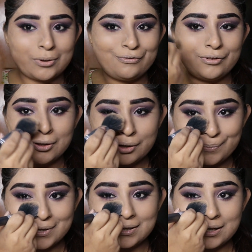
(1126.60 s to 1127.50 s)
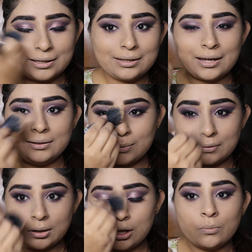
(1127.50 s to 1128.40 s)
take out all
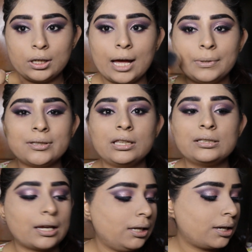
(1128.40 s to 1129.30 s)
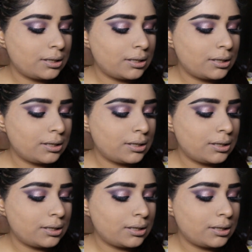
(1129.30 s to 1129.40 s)
the fallout